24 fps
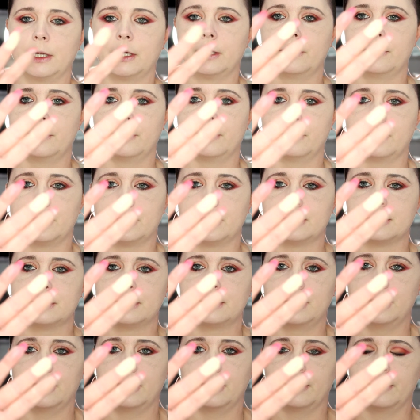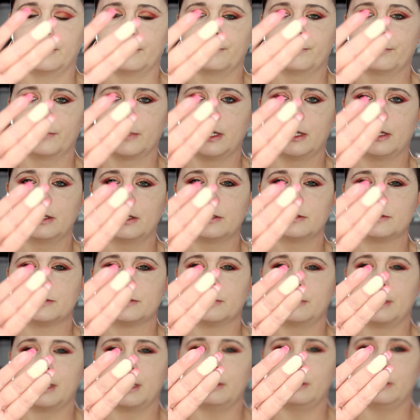and there it is there.
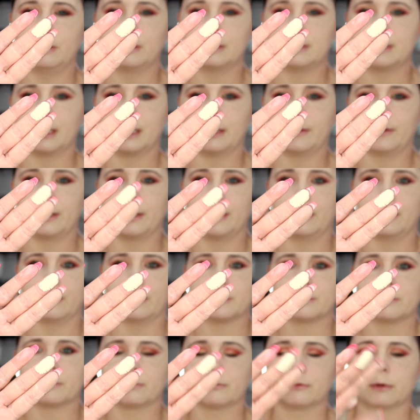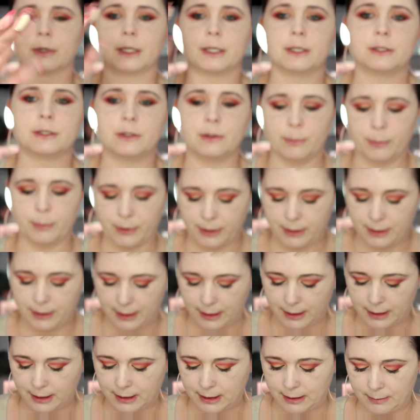So now you can tell that it looks really super
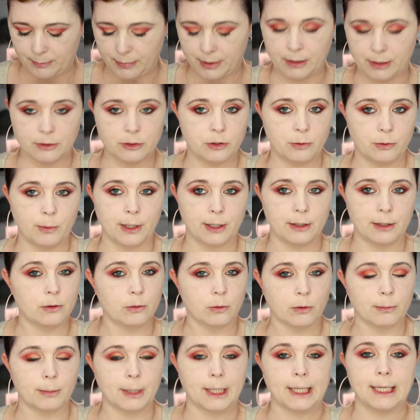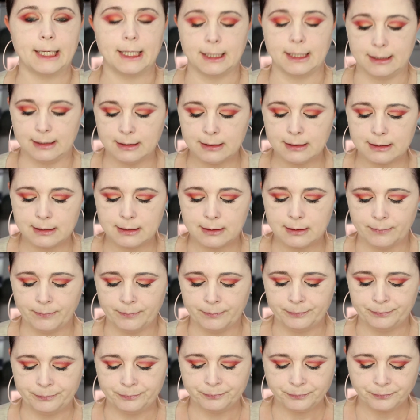thick compared to what it normally is,
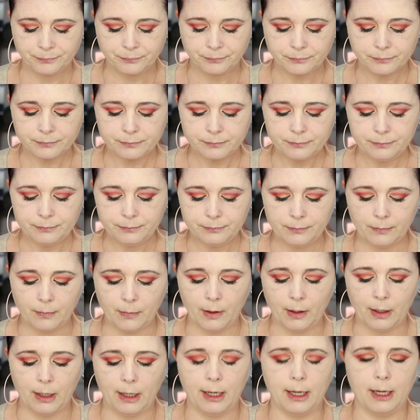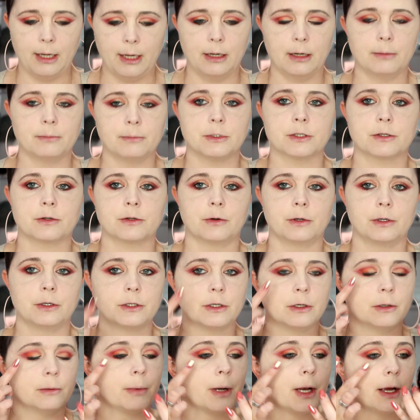and I'm just going
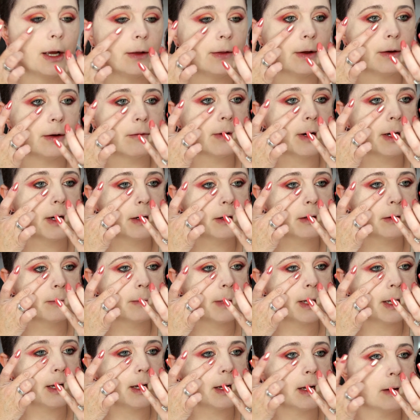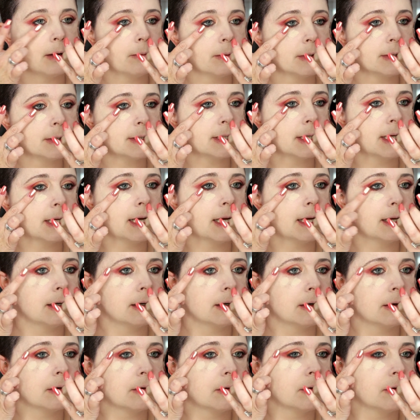to apply that right under my eye once
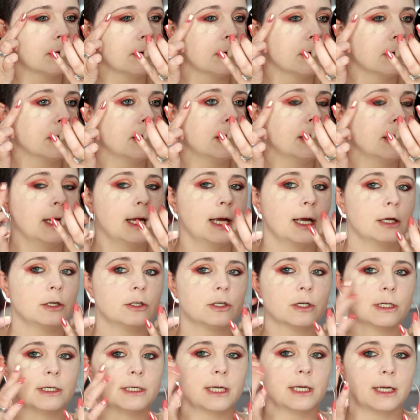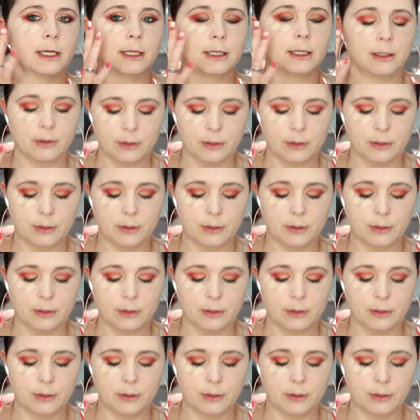again. As you can tell,